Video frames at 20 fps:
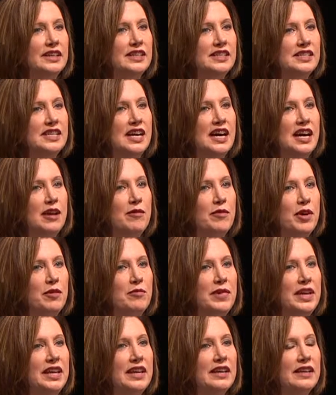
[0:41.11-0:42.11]
the time
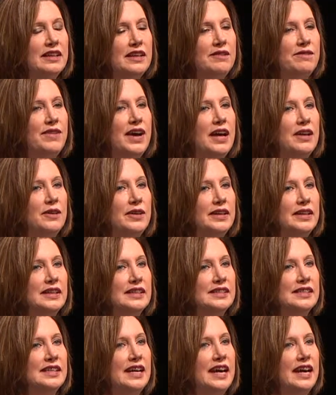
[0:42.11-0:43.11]
immediately following
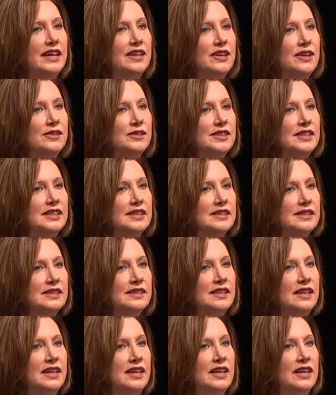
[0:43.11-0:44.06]
this diagnosis